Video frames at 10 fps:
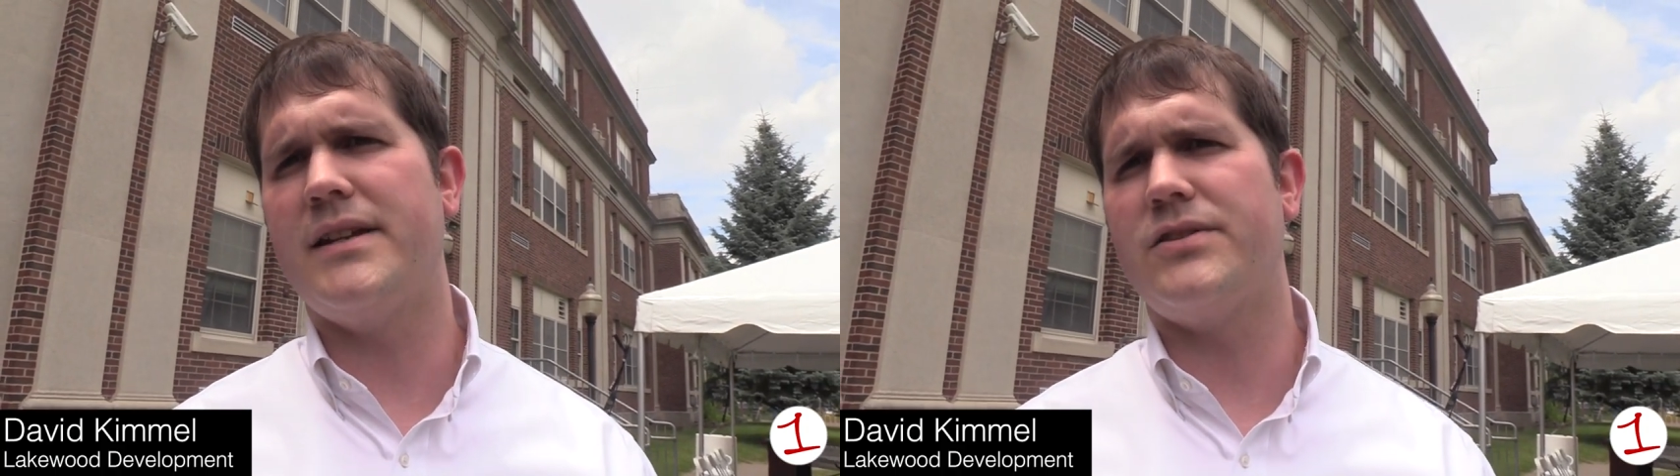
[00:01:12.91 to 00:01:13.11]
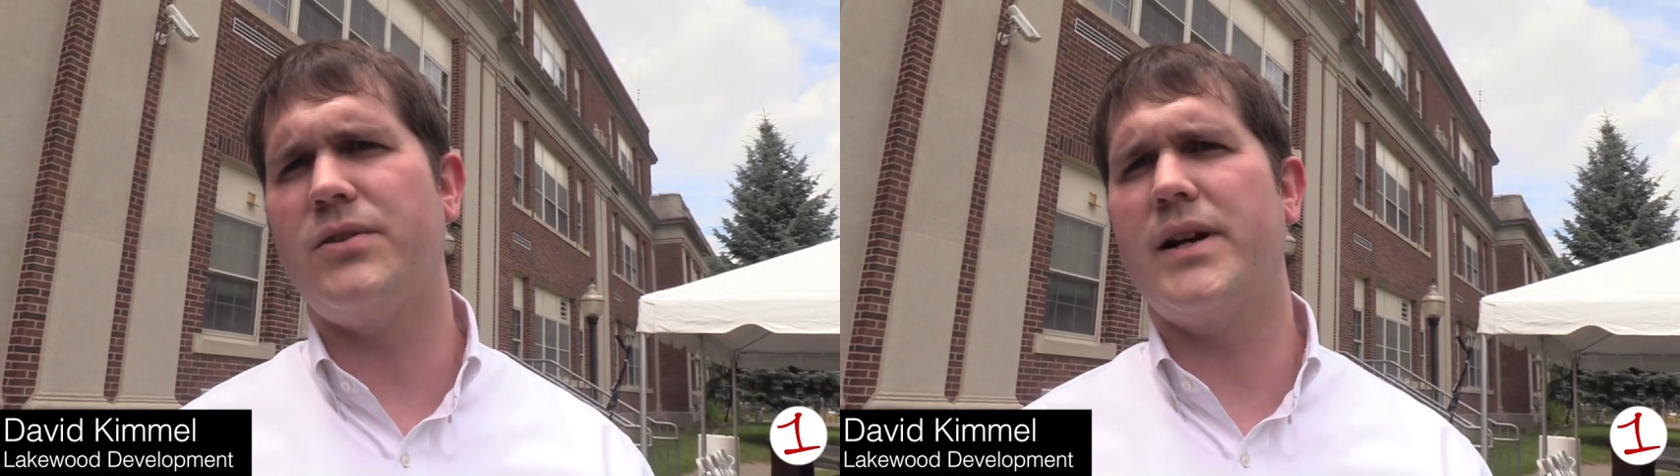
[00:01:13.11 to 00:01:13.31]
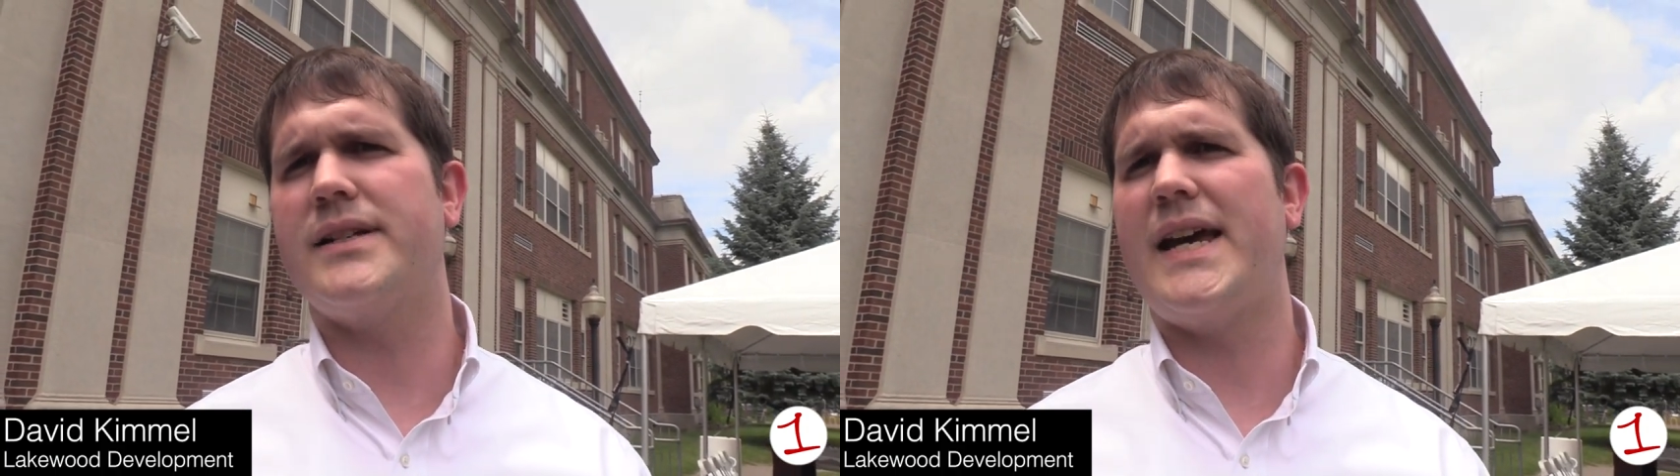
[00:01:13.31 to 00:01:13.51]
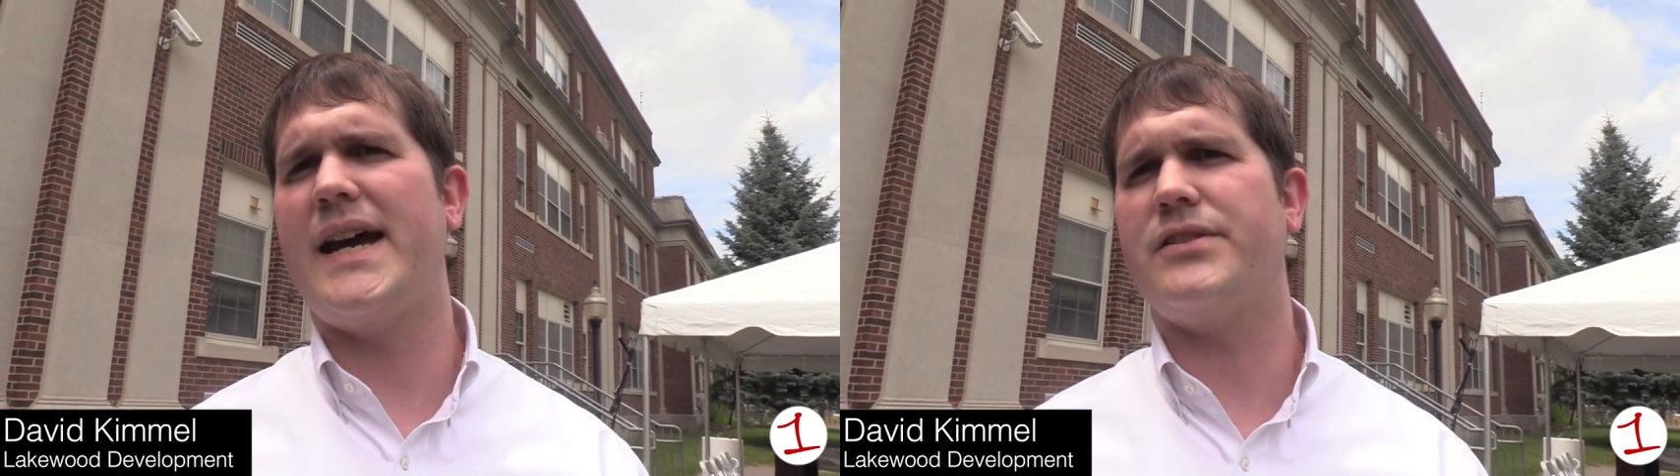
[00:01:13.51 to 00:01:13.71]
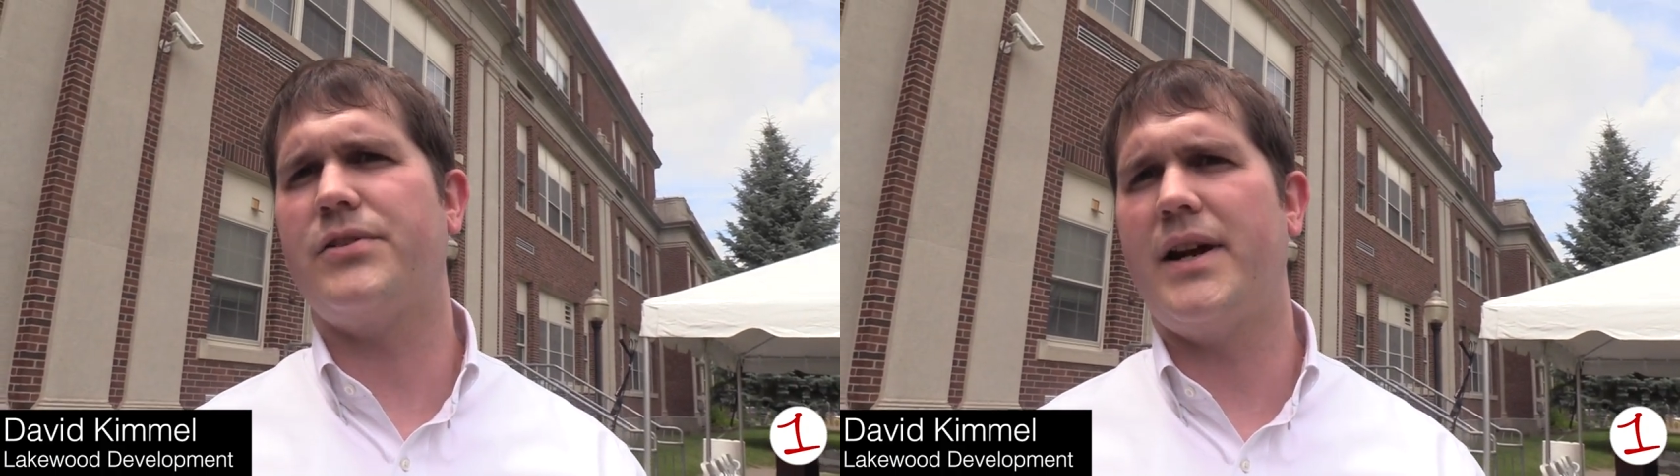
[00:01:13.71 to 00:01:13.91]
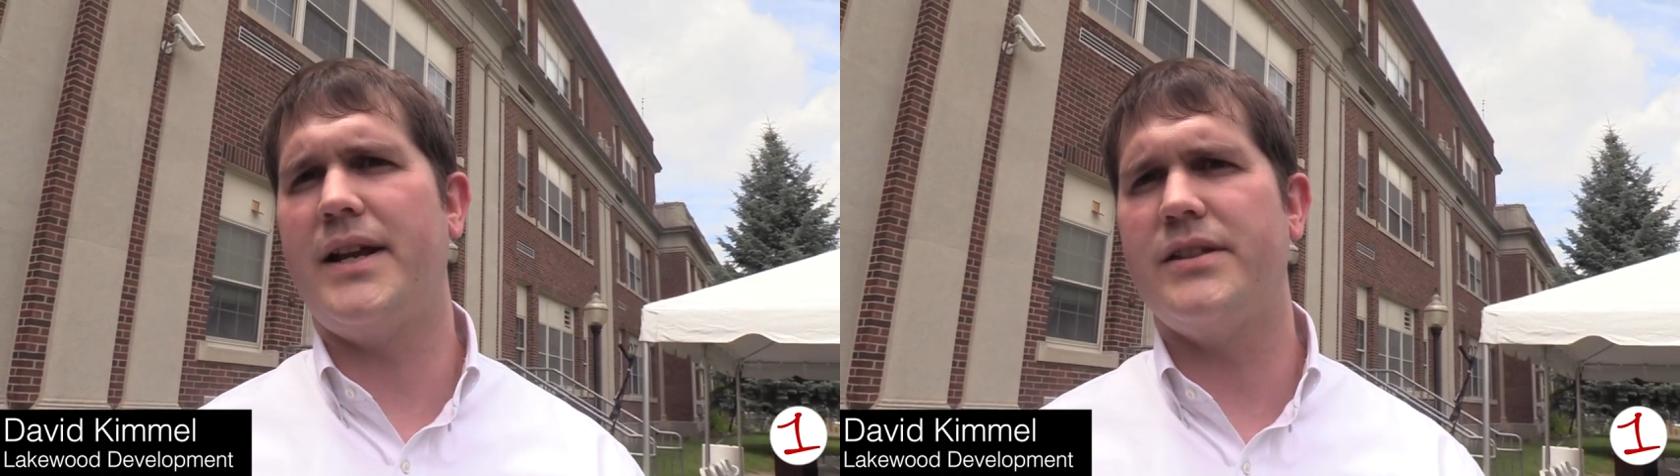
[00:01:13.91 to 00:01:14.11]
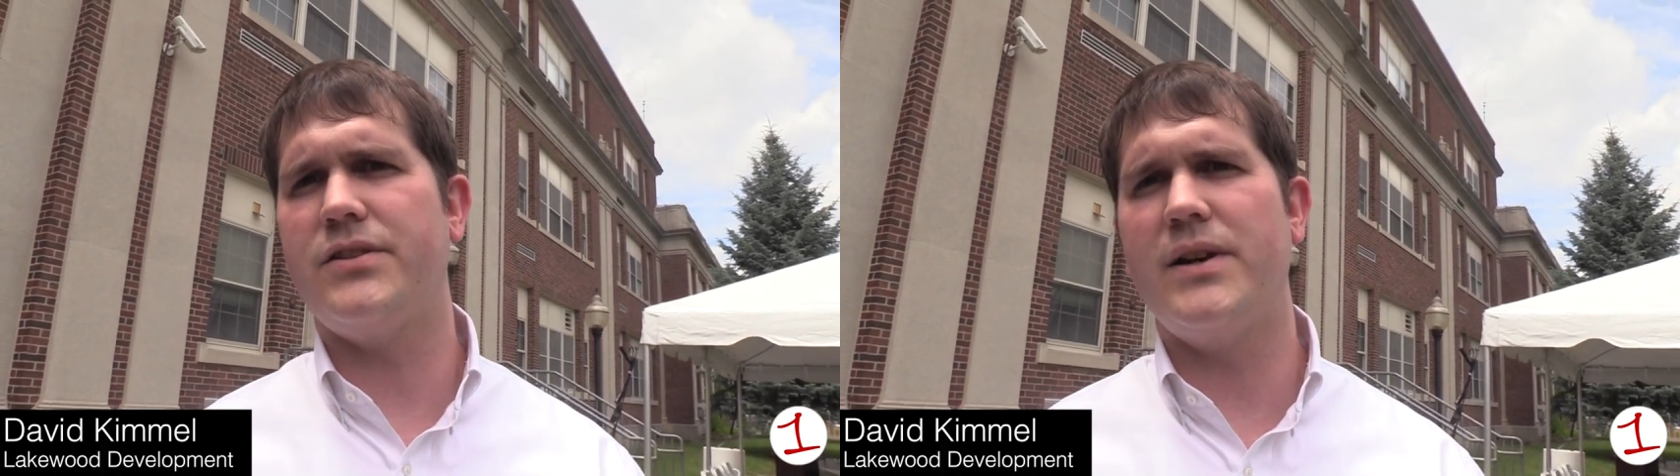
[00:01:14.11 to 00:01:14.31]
historic tax credits.